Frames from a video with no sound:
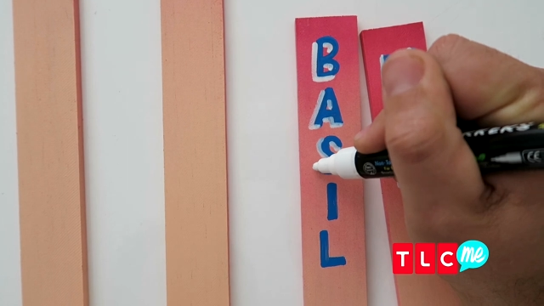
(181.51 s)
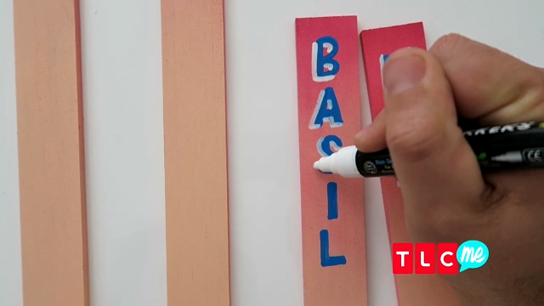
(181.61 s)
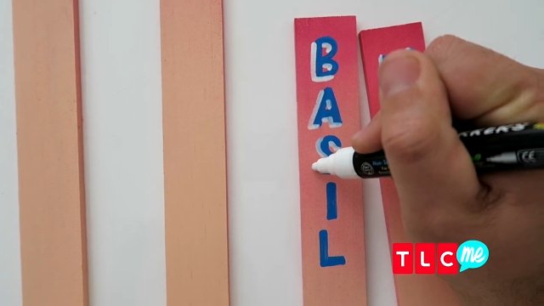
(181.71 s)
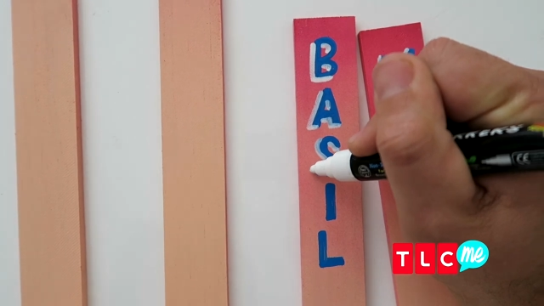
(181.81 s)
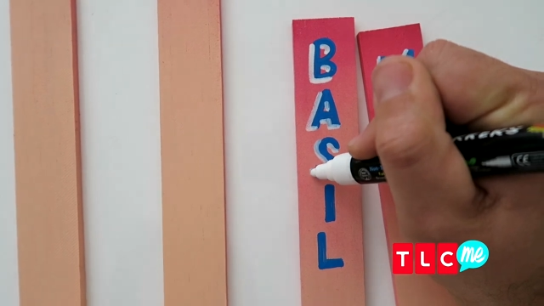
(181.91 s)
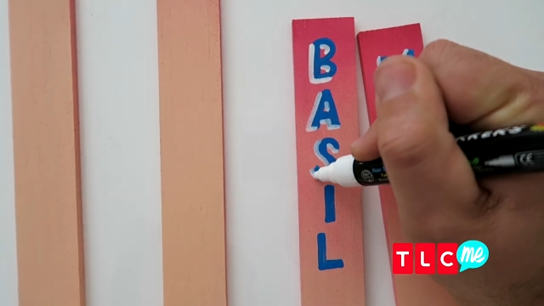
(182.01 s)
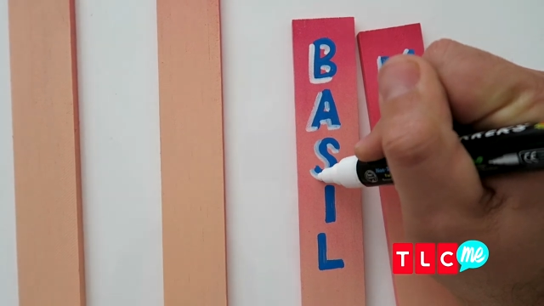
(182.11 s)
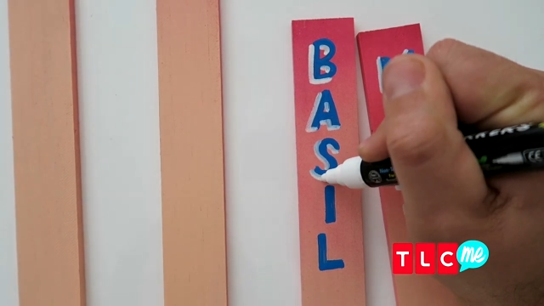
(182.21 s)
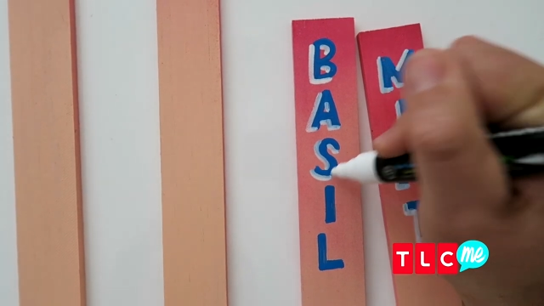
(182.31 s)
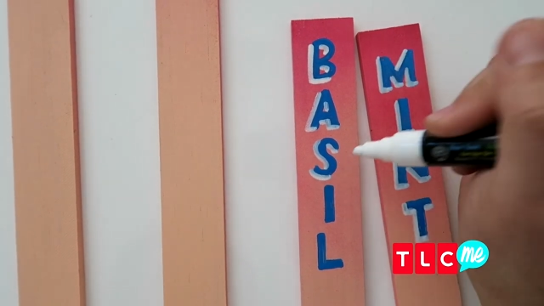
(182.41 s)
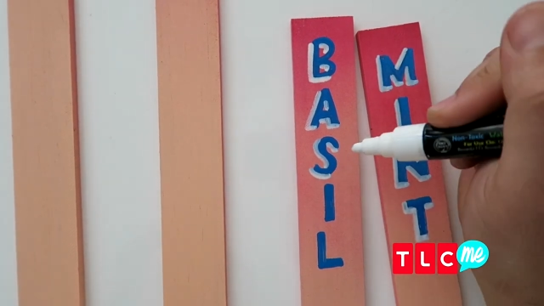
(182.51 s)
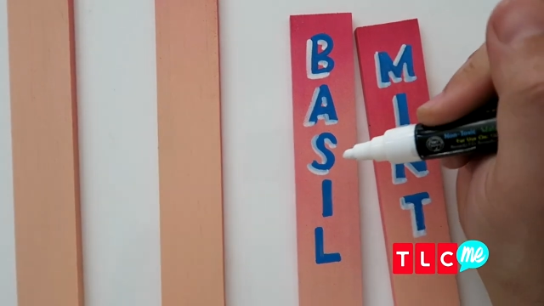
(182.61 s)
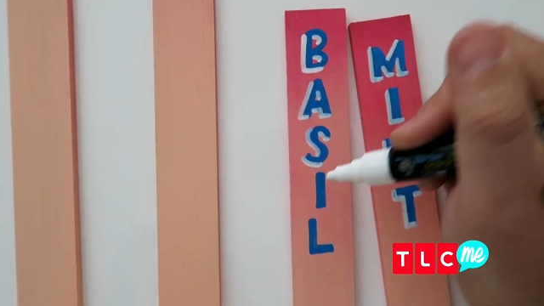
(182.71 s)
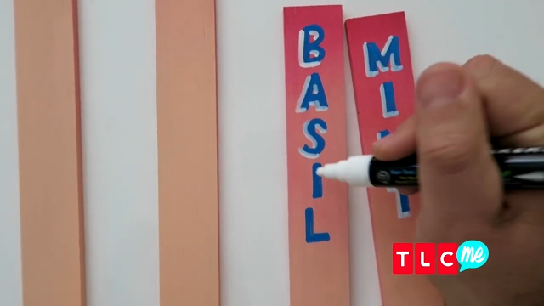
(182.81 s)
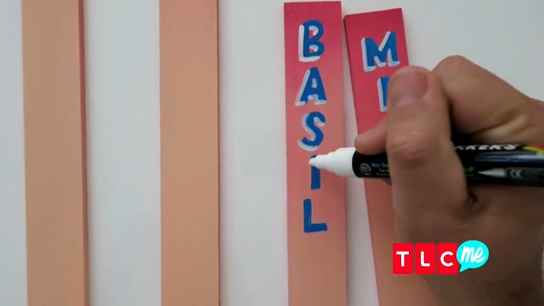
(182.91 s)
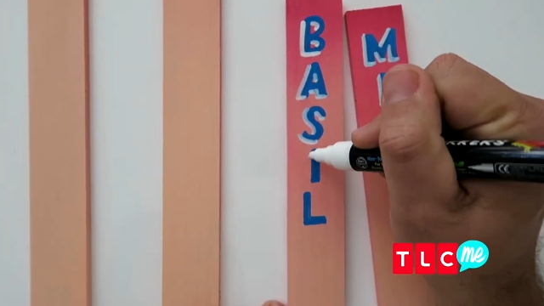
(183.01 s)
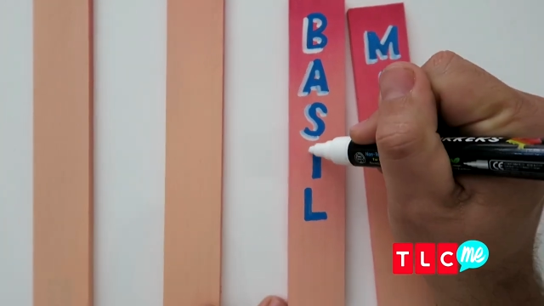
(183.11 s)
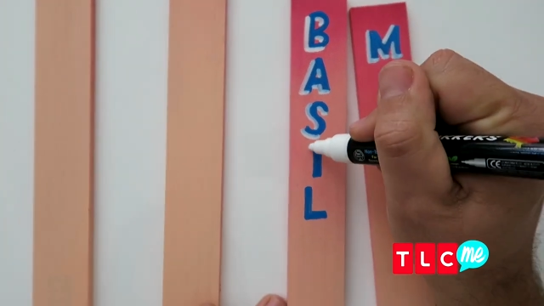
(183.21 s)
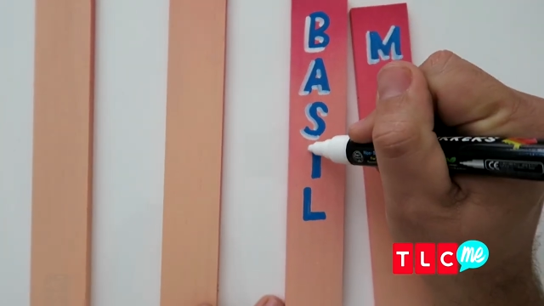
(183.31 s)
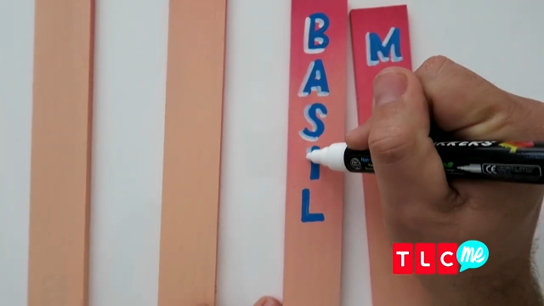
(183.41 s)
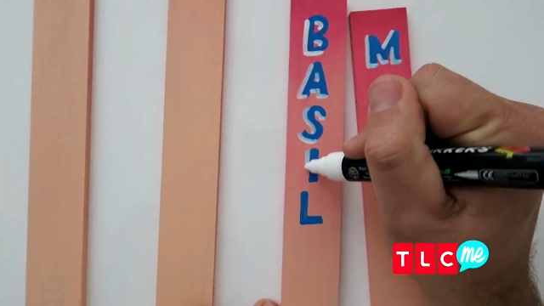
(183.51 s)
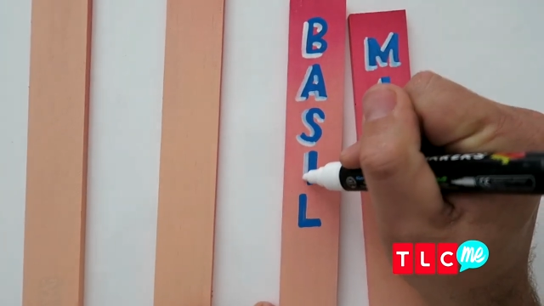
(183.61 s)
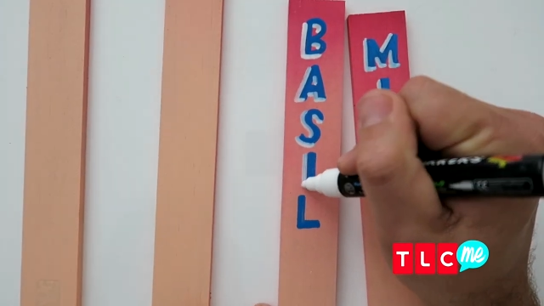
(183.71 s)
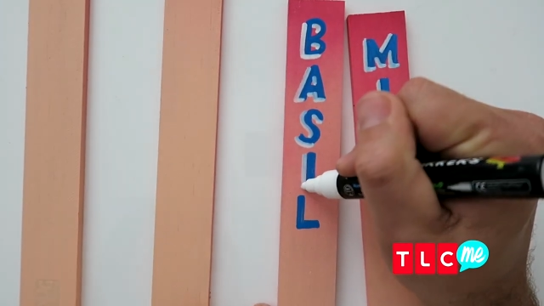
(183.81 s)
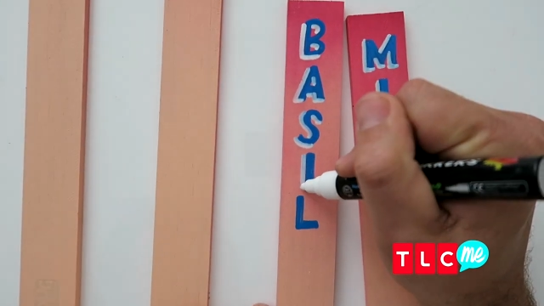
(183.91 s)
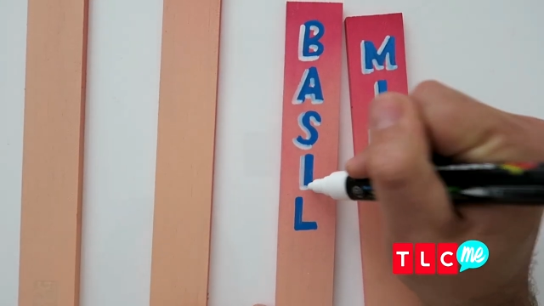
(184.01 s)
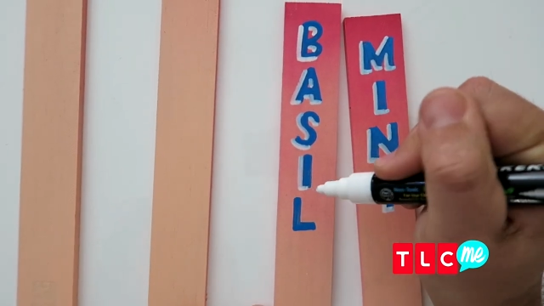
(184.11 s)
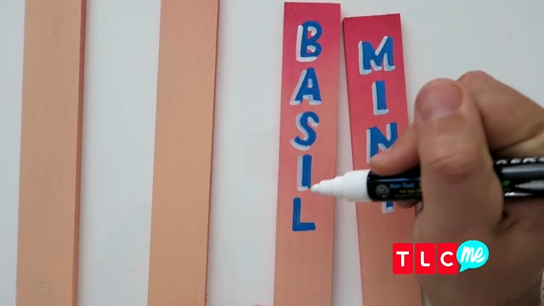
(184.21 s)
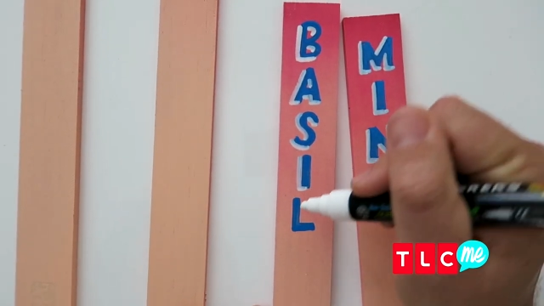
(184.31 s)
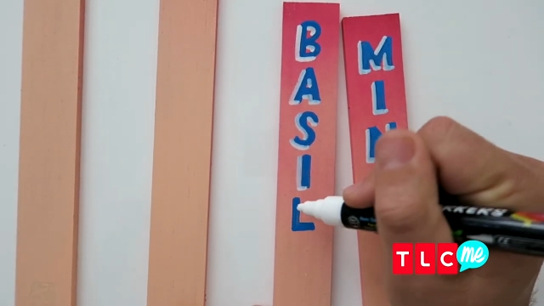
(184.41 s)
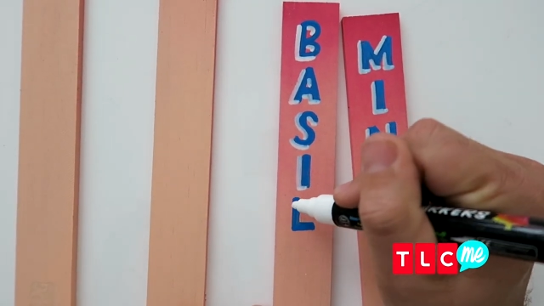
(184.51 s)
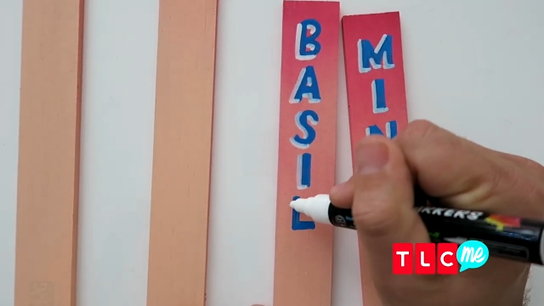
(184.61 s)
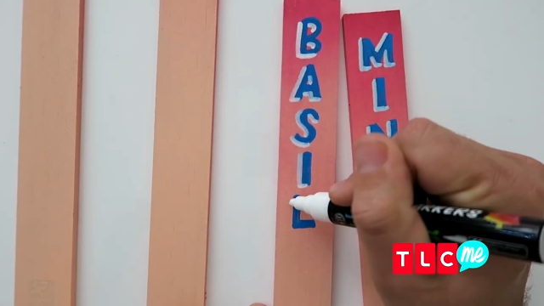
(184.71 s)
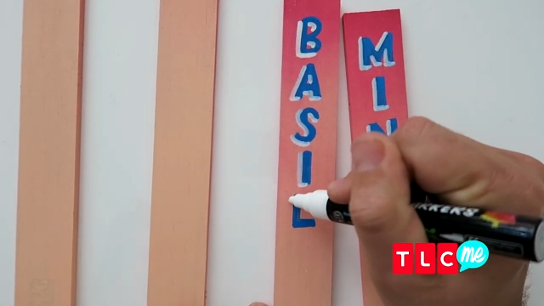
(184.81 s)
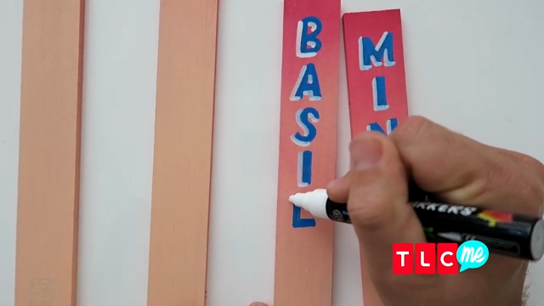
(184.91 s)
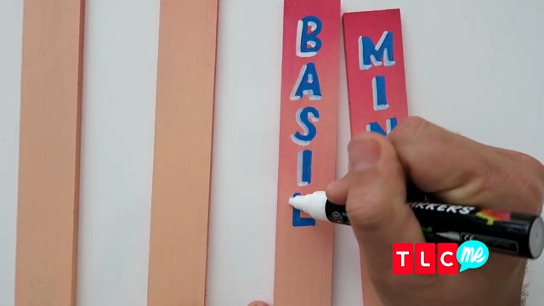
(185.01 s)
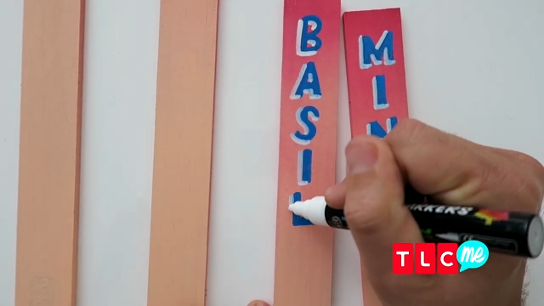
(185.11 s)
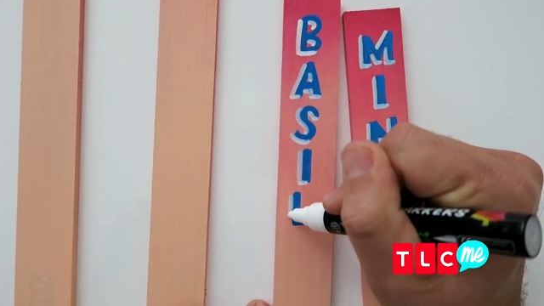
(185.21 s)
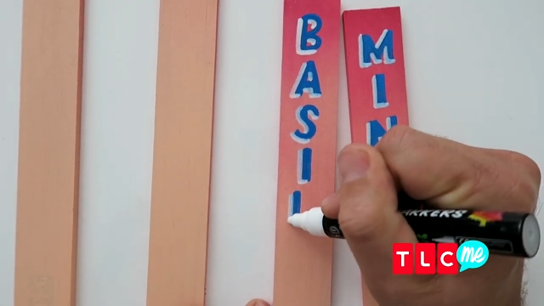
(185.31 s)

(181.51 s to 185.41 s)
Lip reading: (no speaker visible)